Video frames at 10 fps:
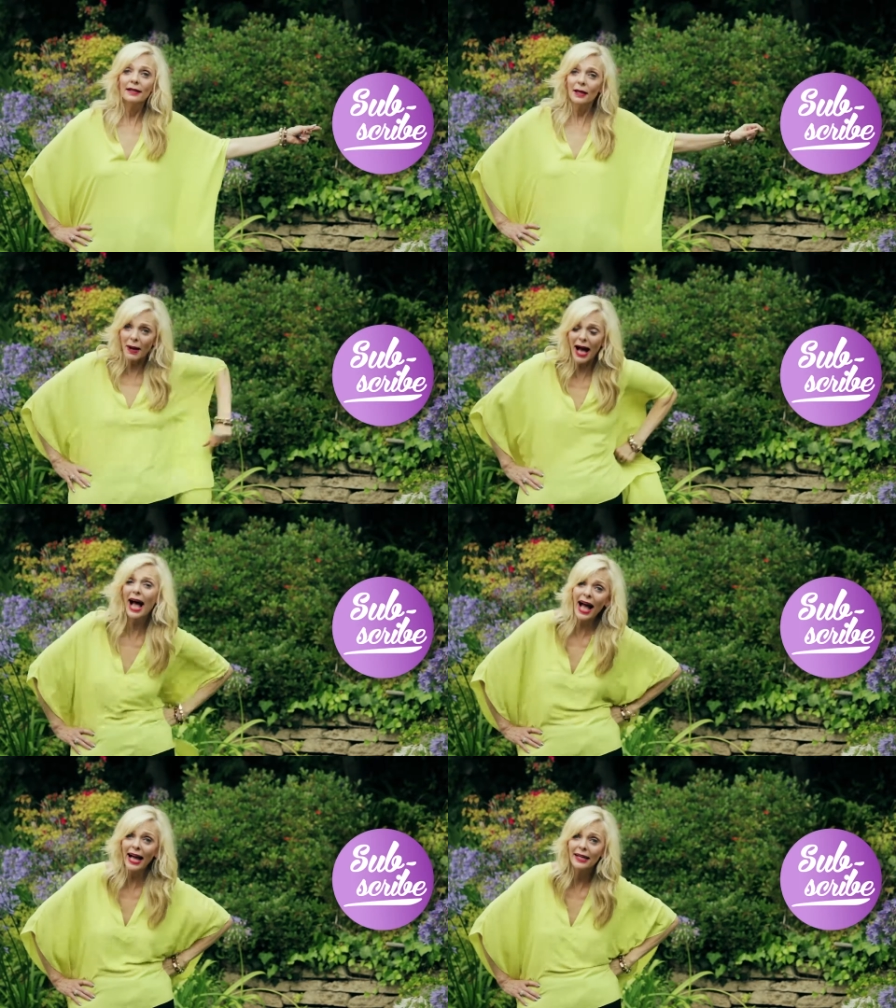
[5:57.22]
Come
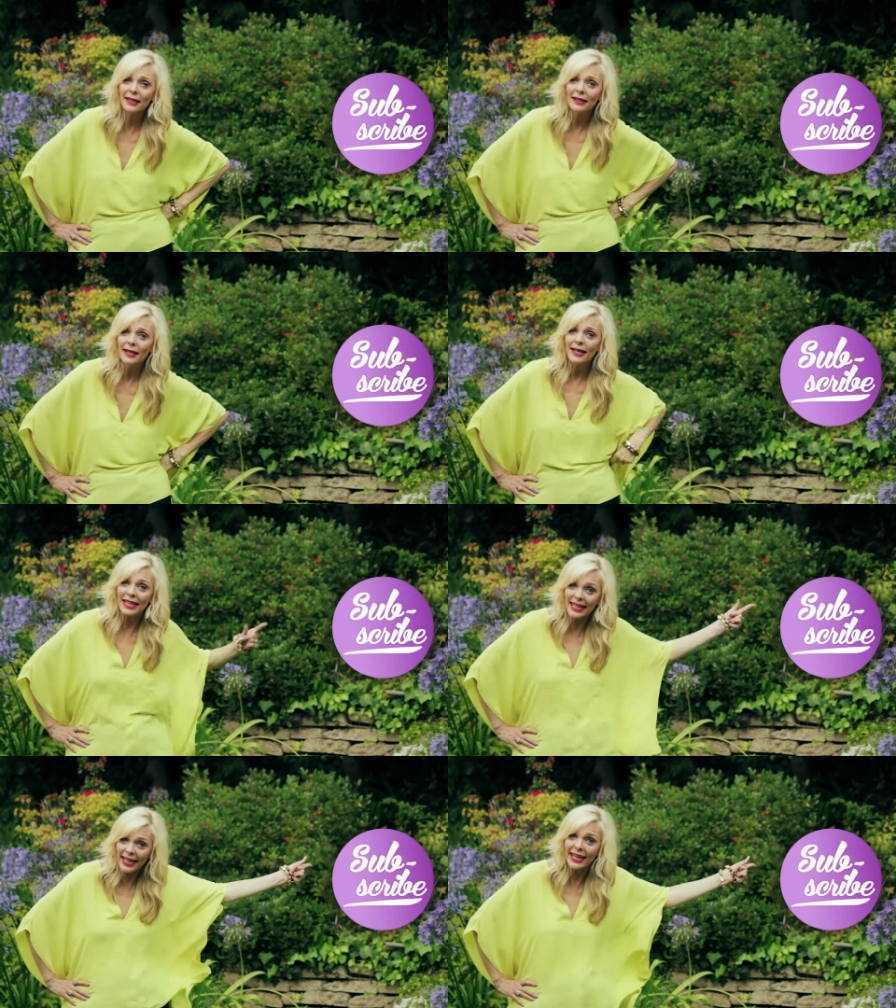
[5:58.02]
on,
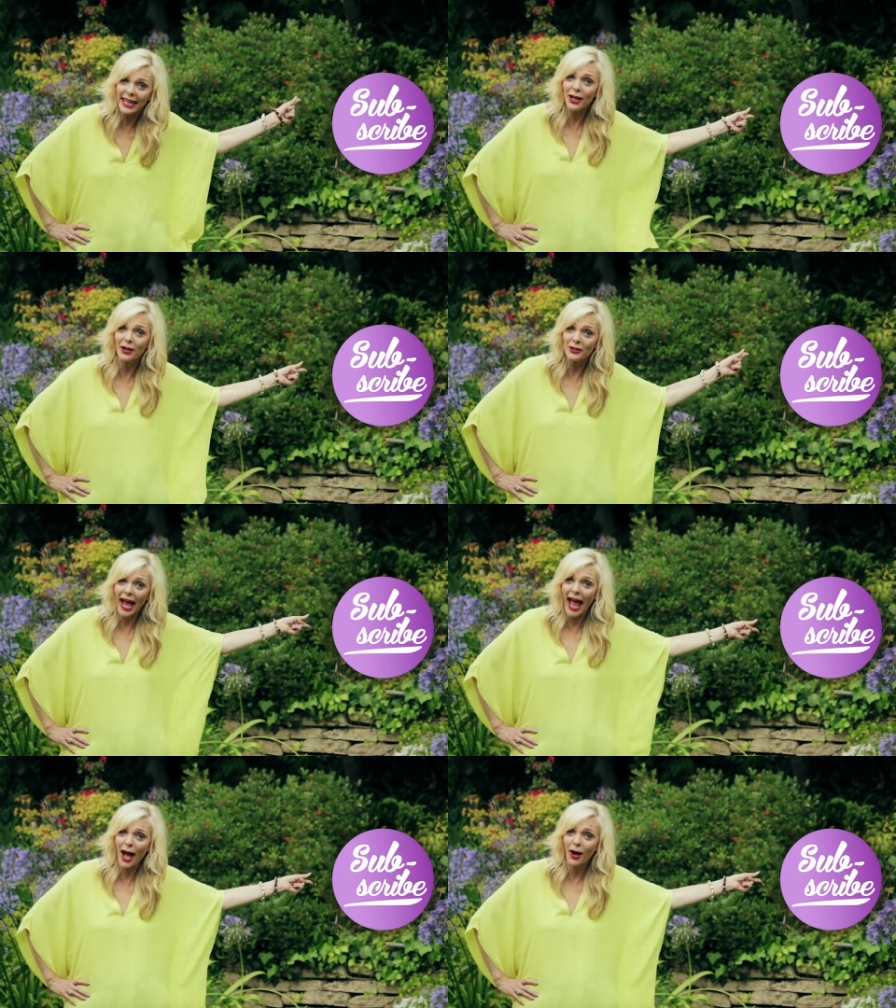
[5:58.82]
click here
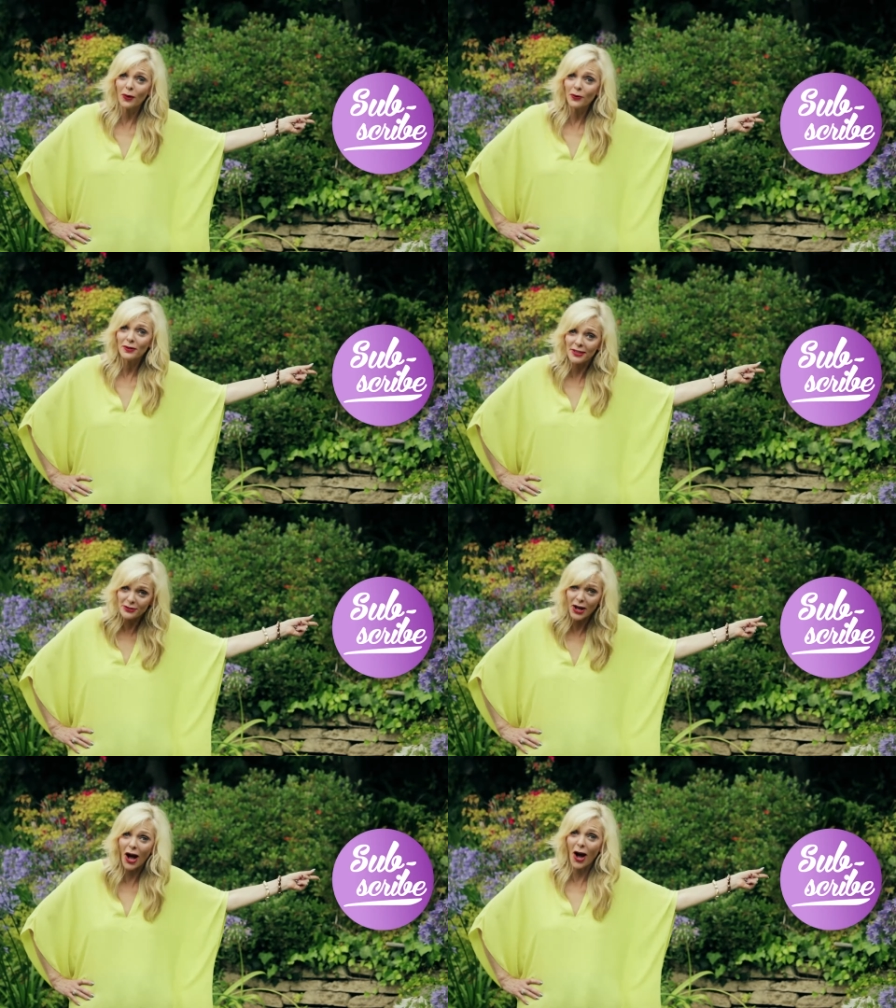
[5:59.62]
now.
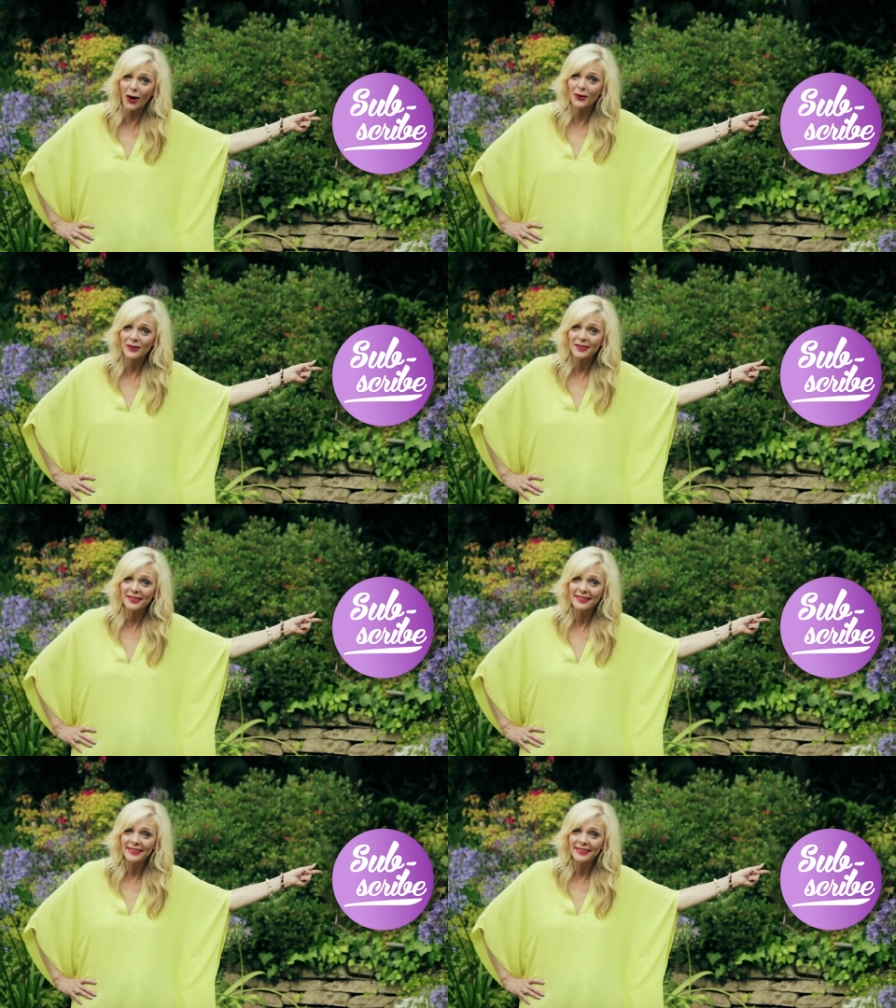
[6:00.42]
Let's go.